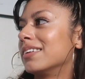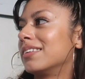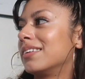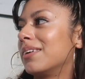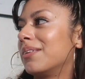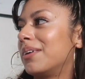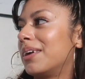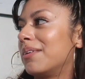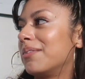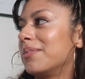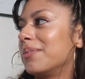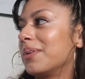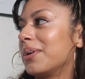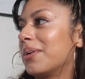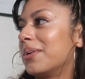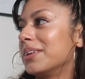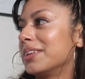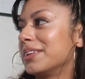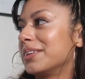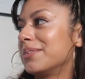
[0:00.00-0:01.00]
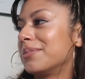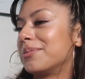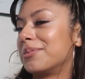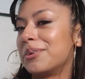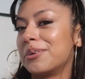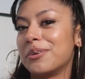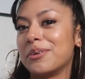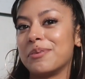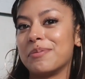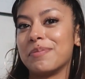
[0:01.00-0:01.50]
So whatever, we go into the
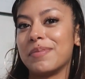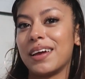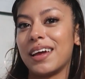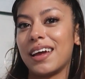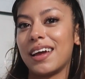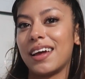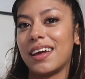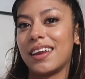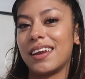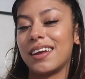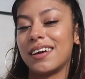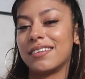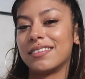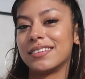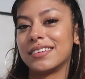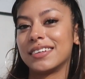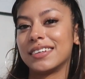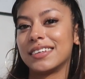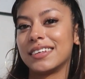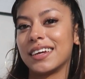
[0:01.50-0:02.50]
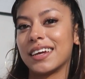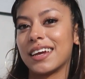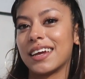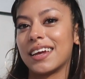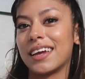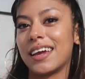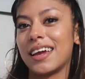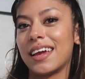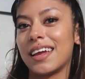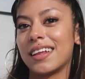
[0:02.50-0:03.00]
room and I was just like,
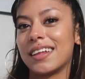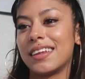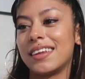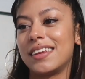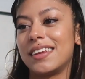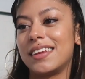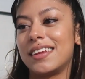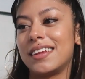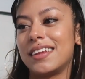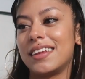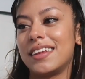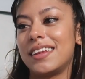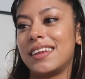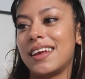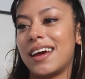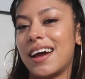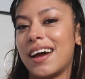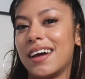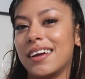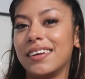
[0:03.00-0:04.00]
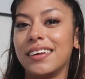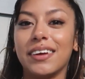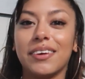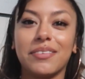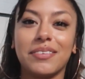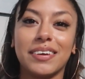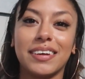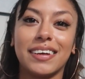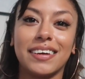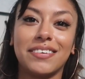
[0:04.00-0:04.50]
Dad, like
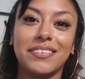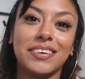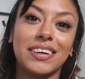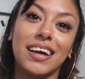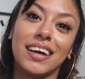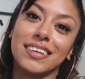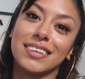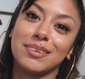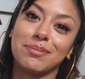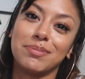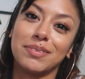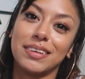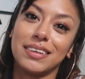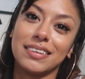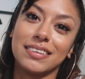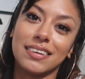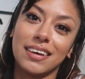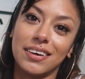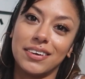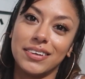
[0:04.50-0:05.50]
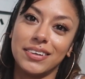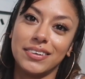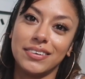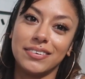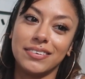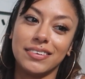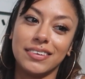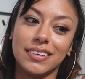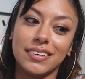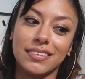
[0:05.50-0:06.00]
we got something to tell
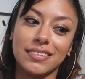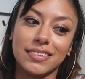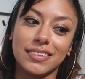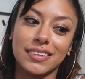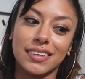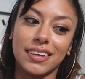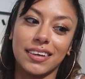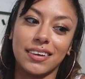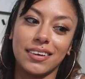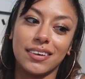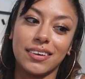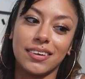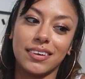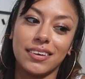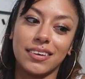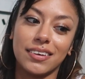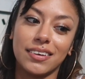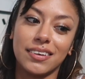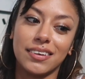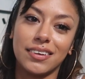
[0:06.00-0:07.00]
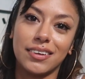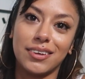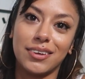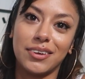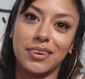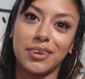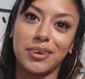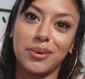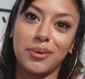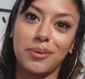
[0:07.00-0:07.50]
you. And he was like,
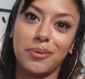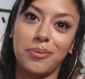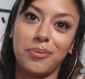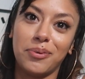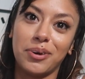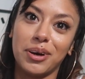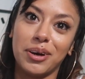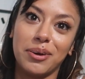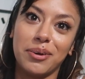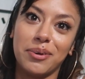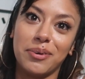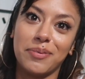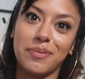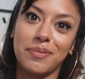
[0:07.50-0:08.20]
what?